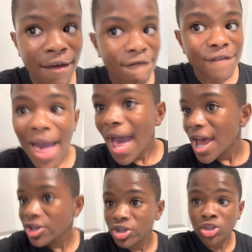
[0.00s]

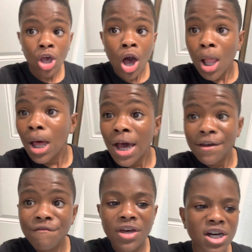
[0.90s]
dash, just a lot
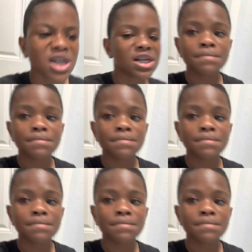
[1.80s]
of the,